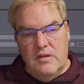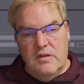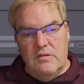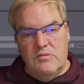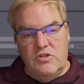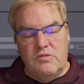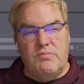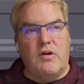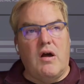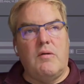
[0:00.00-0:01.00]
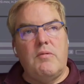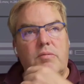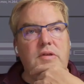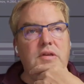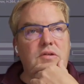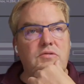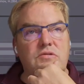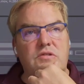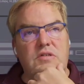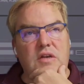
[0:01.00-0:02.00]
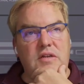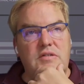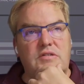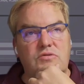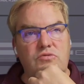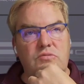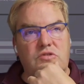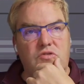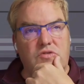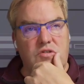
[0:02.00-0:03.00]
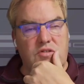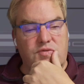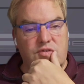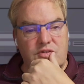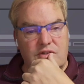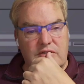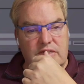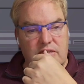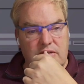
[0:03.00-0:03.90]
we should probably use a Zoom source for this.